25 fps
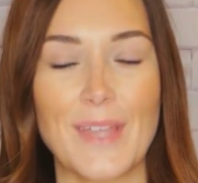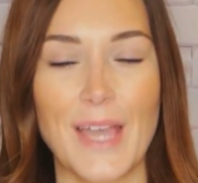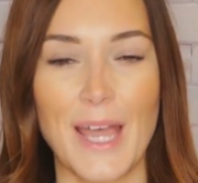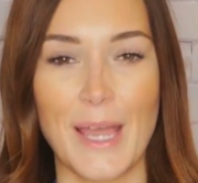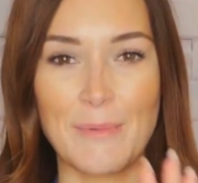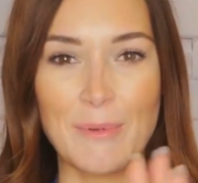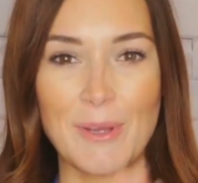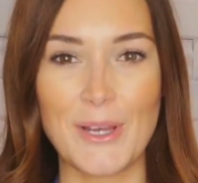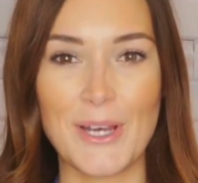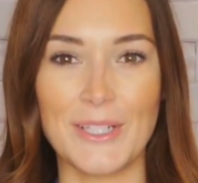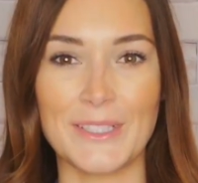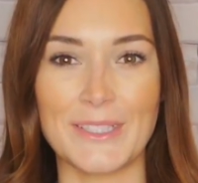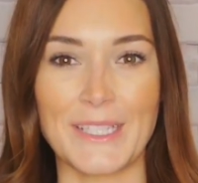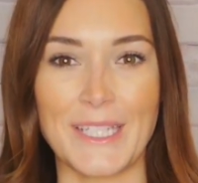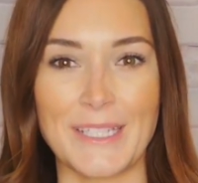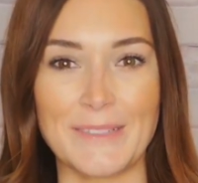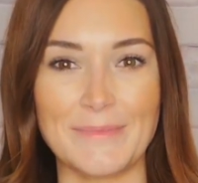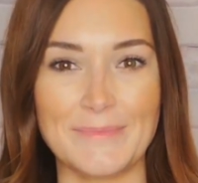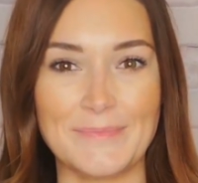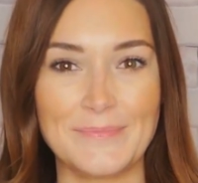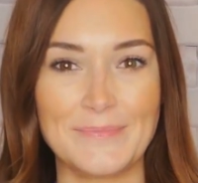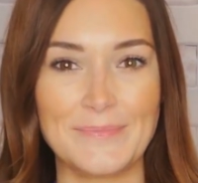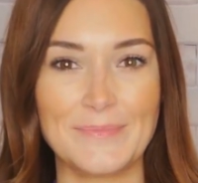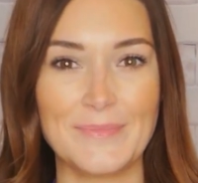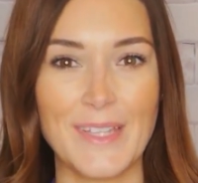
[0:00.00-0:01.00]
I'm
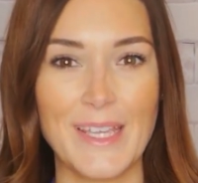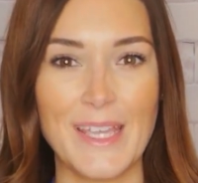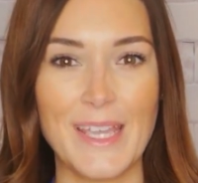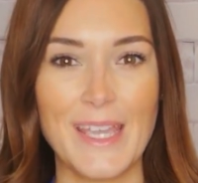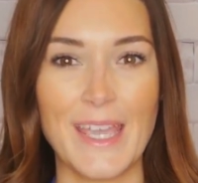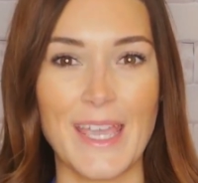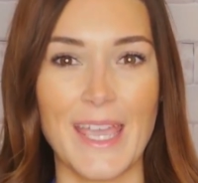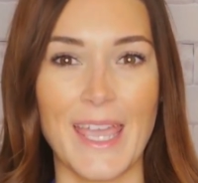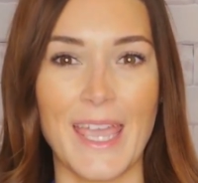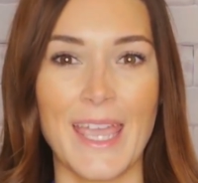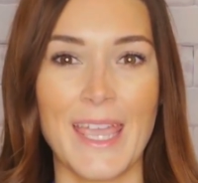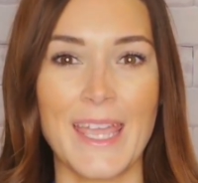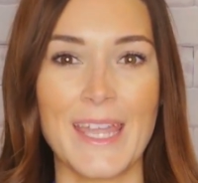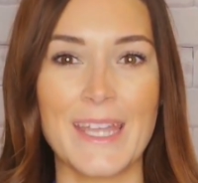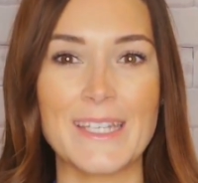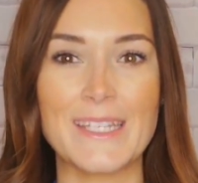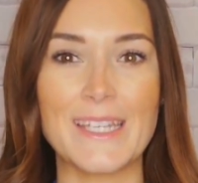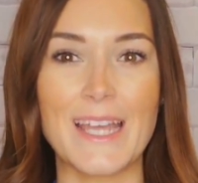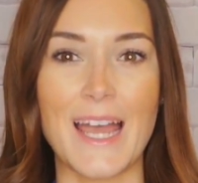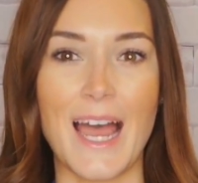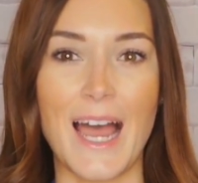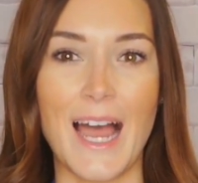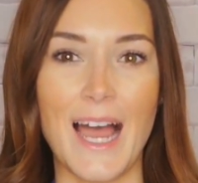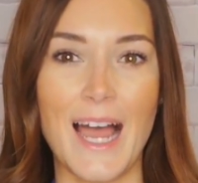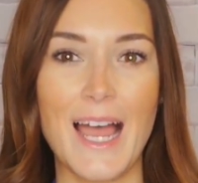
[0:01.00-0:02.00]
Colleen,
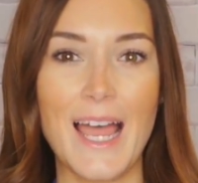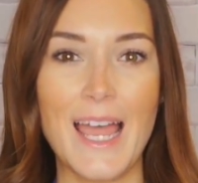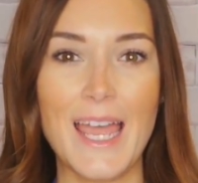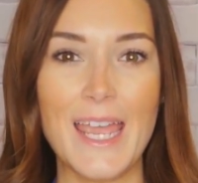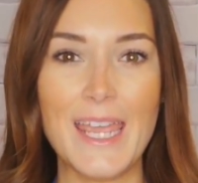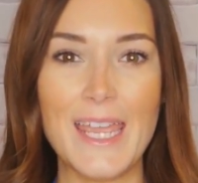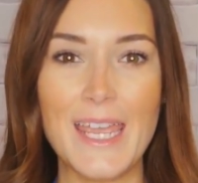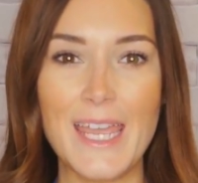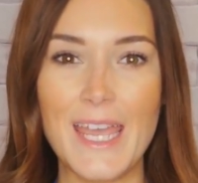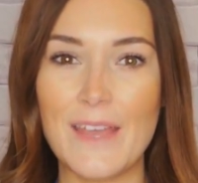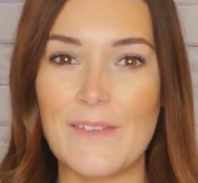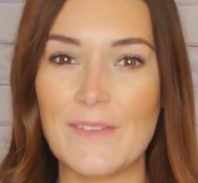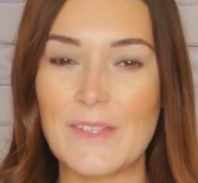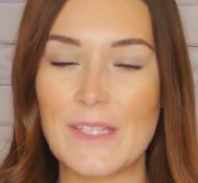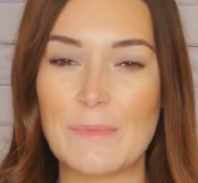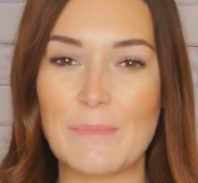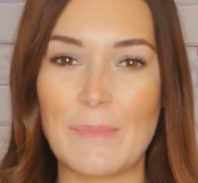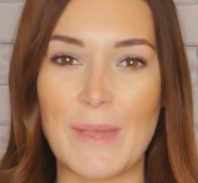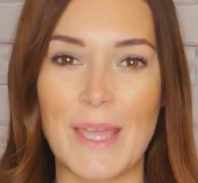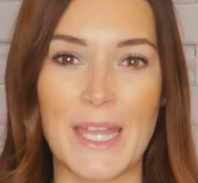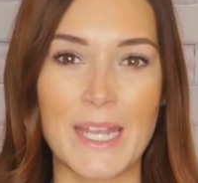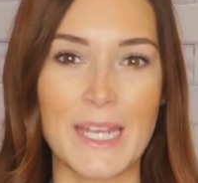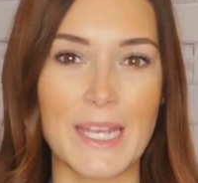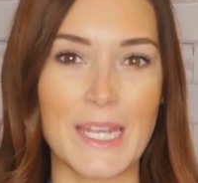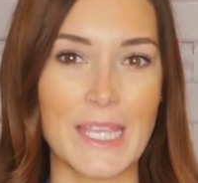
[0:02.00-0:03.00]
and I have
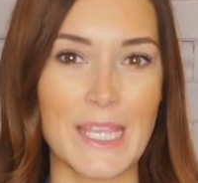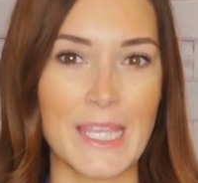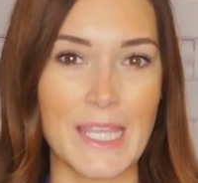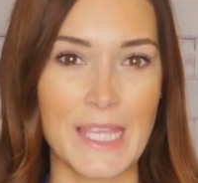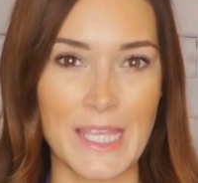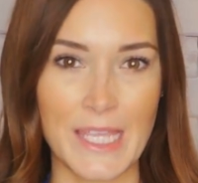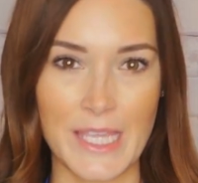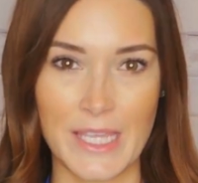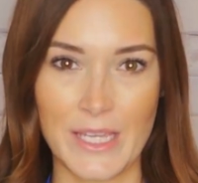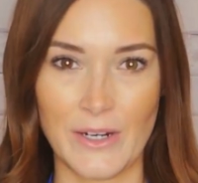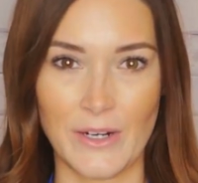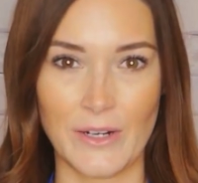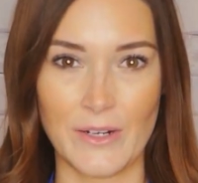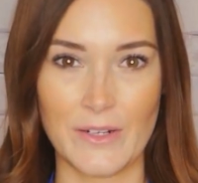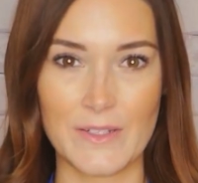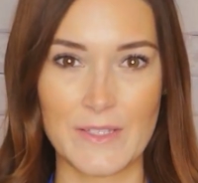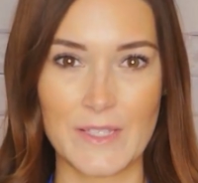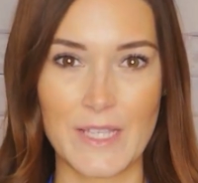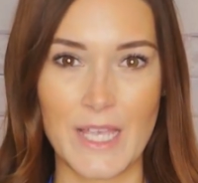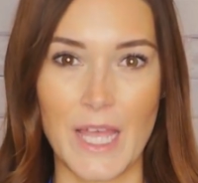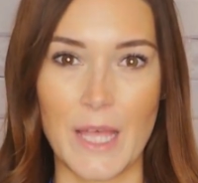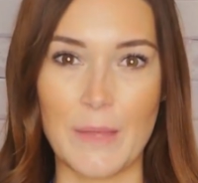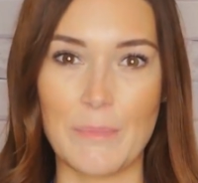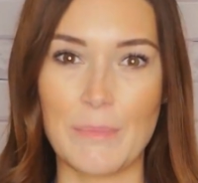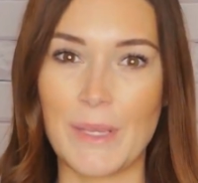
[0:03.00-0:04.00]
spent
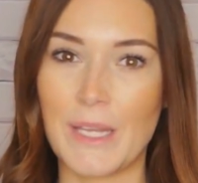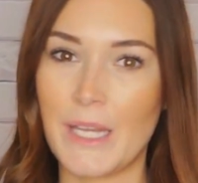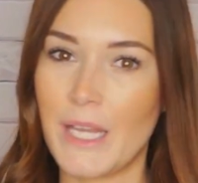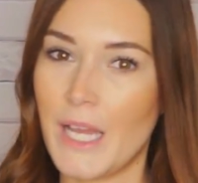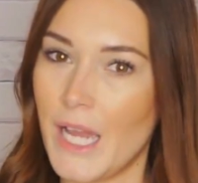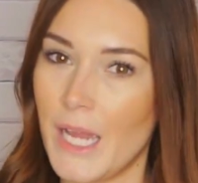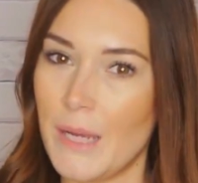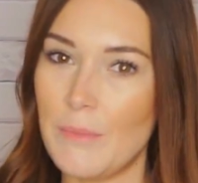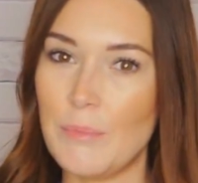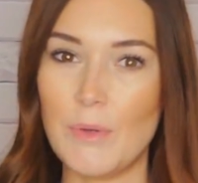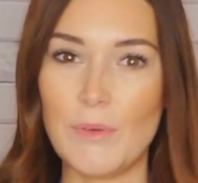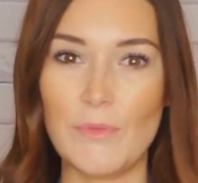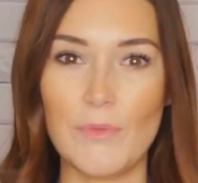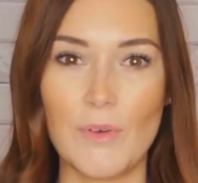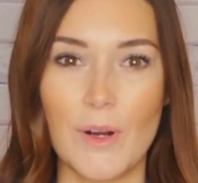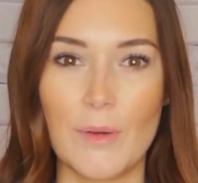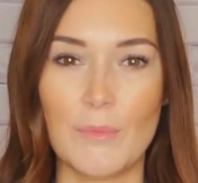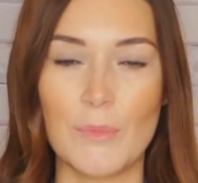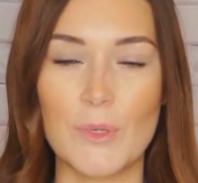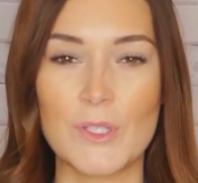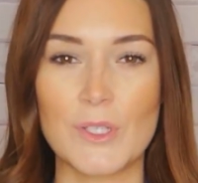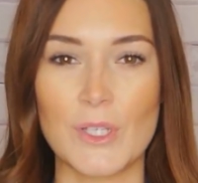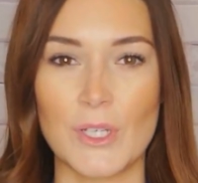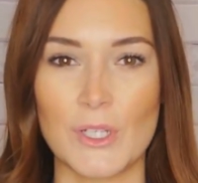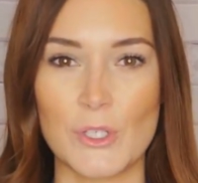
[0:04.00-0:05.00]
years helping
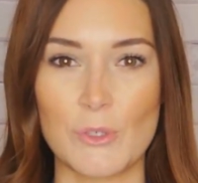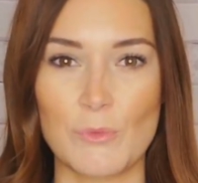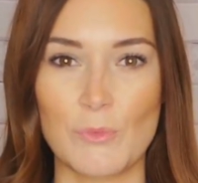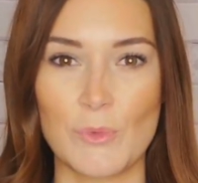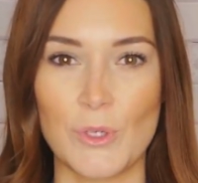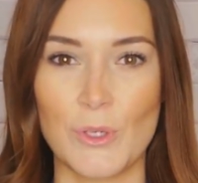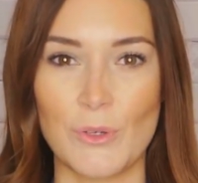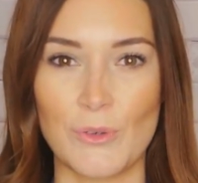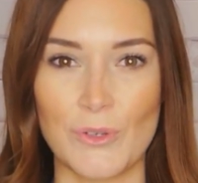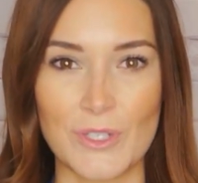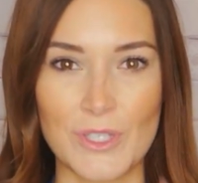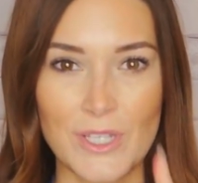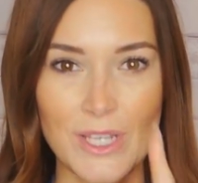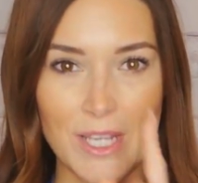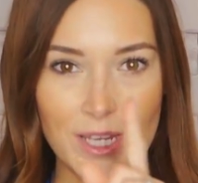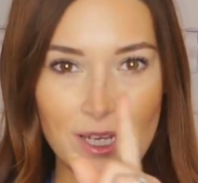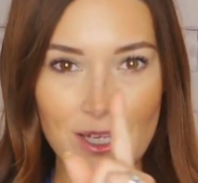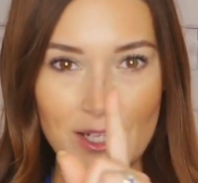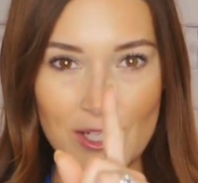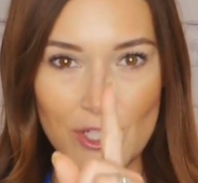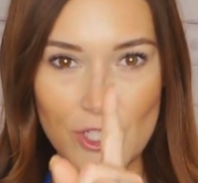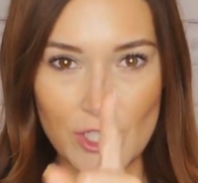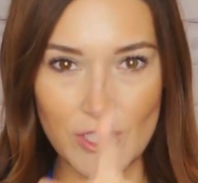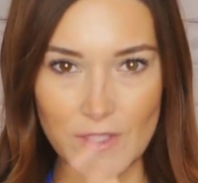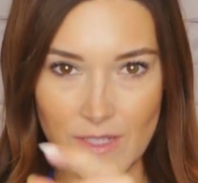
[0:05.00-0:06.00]
high-performance entrepreneurs
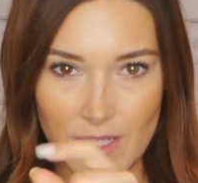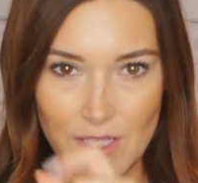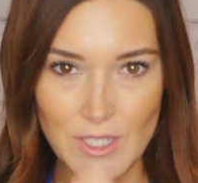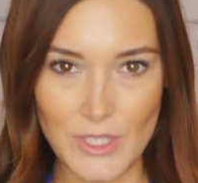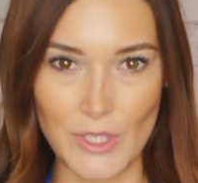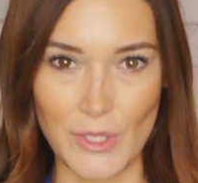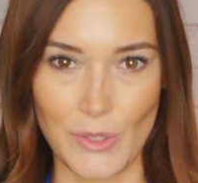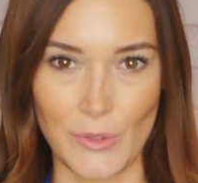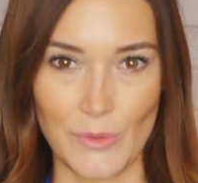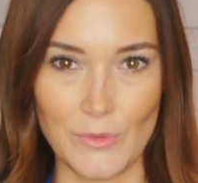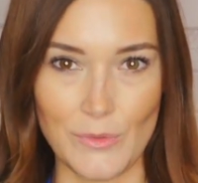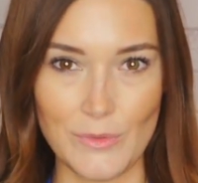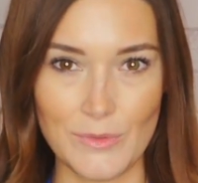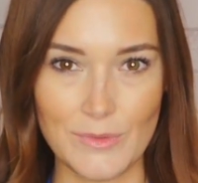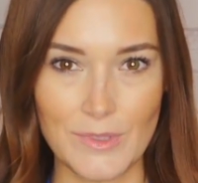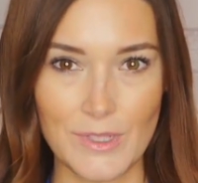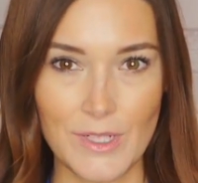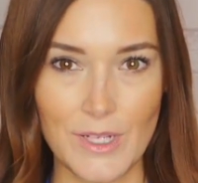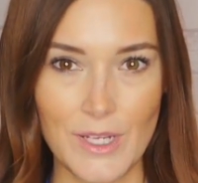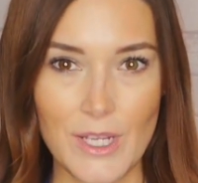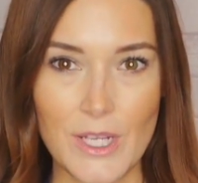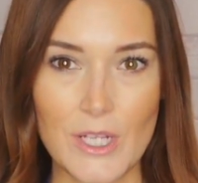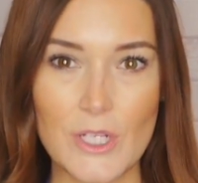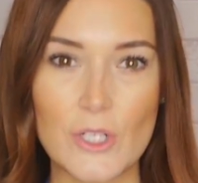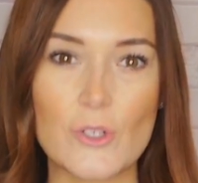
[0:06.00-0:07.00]
just like you
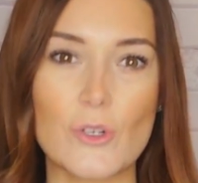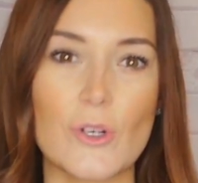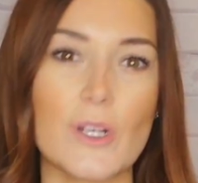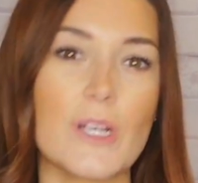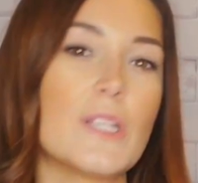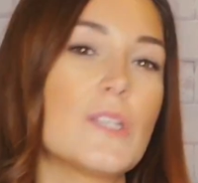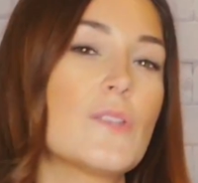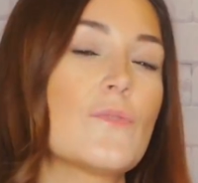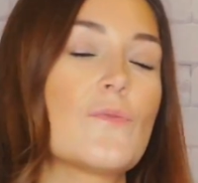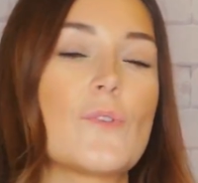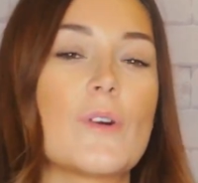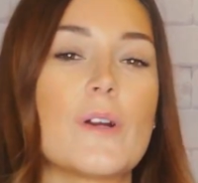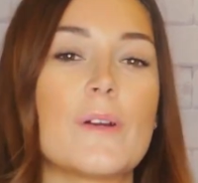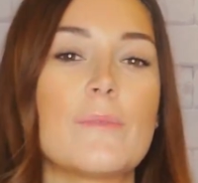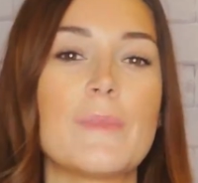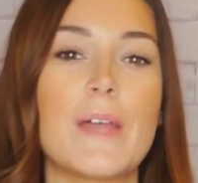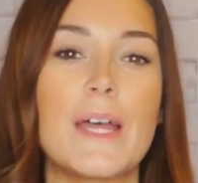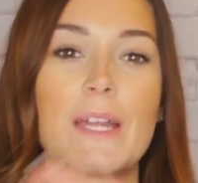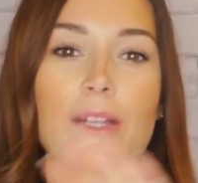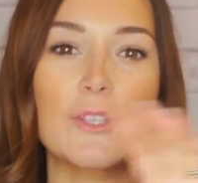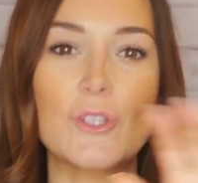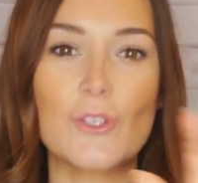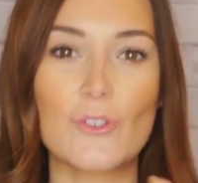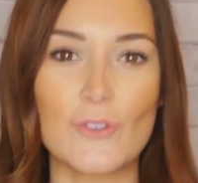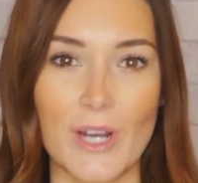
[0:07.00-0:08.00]
transform
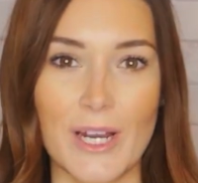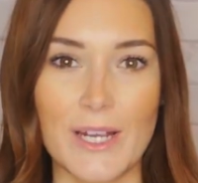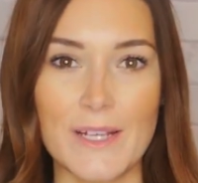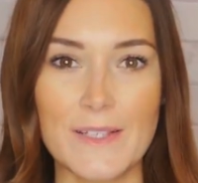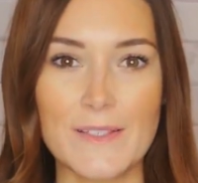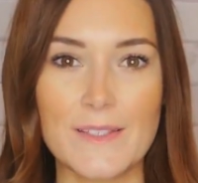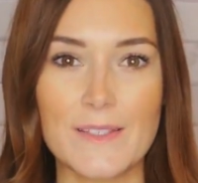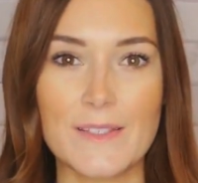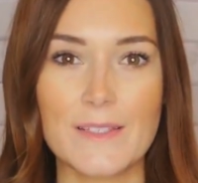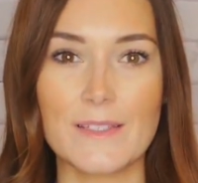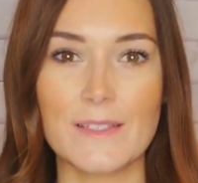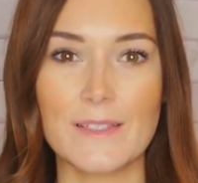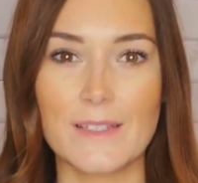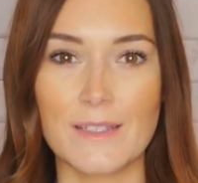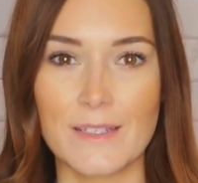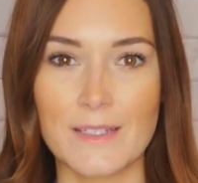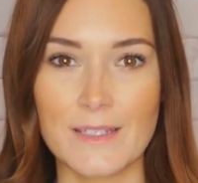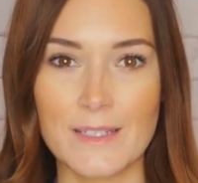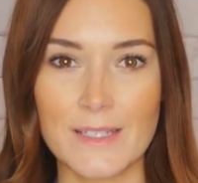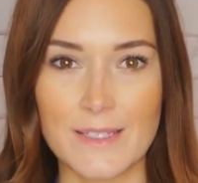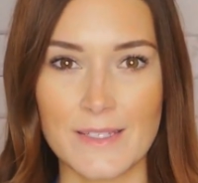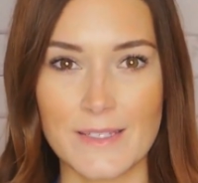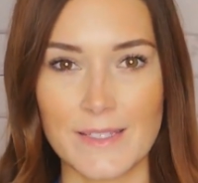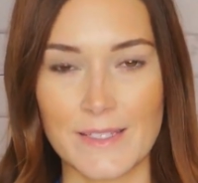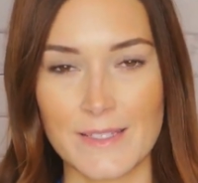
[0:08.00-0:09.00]
that stress
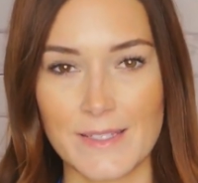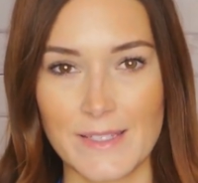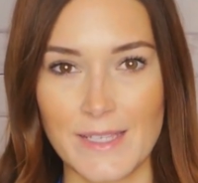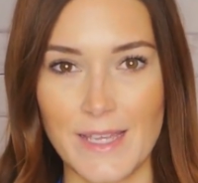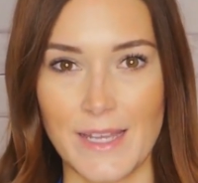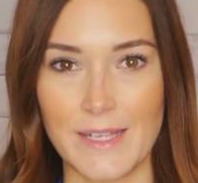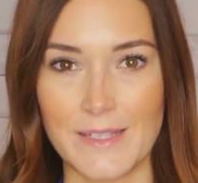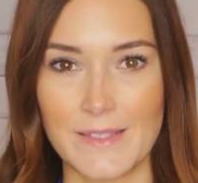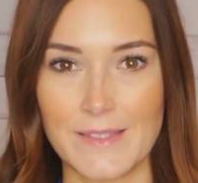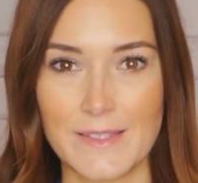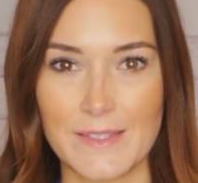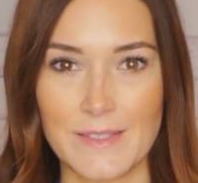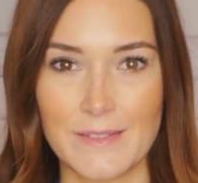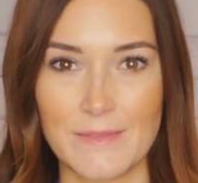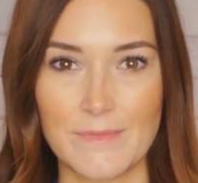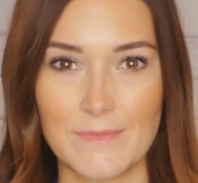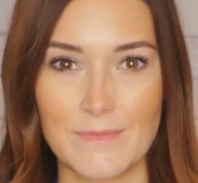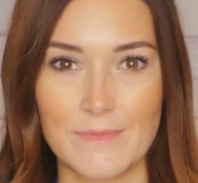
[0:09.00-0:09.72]
into success.